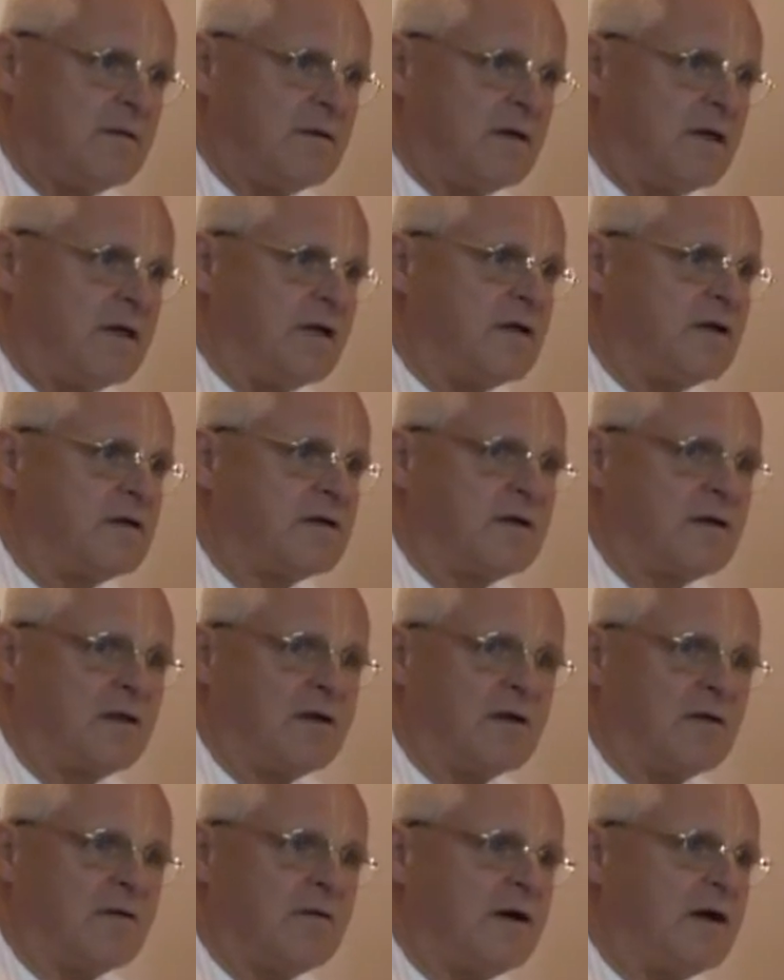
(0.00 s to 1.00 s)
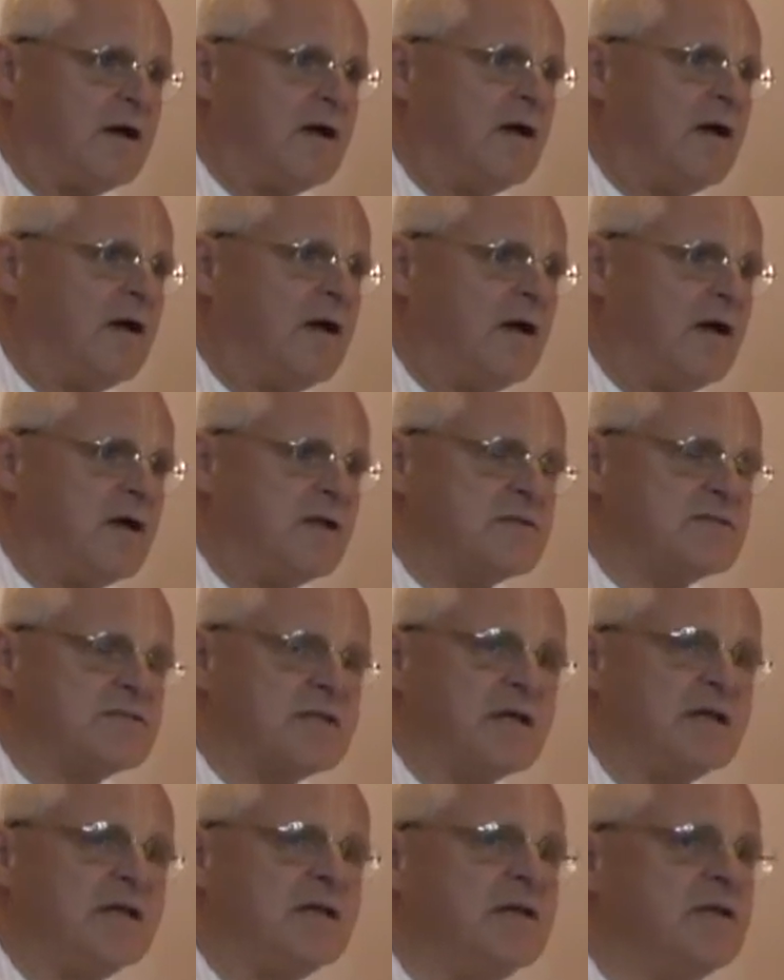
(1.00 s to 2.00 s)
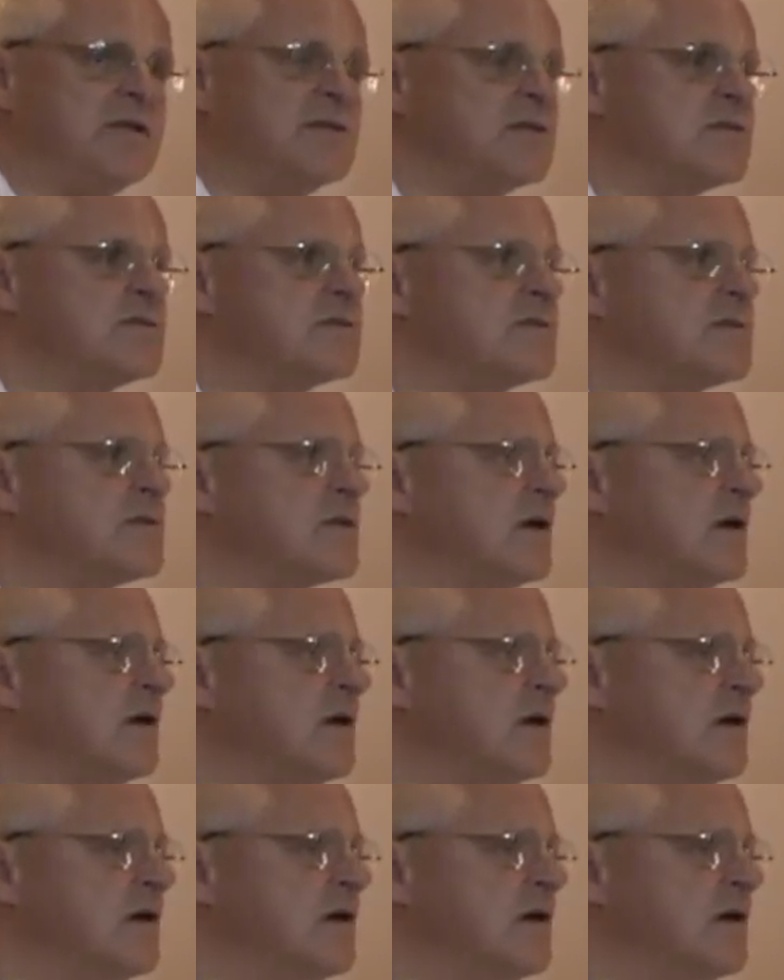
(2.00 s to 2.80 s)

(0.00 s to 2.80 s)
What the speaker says: And, you know, and suddenly he just,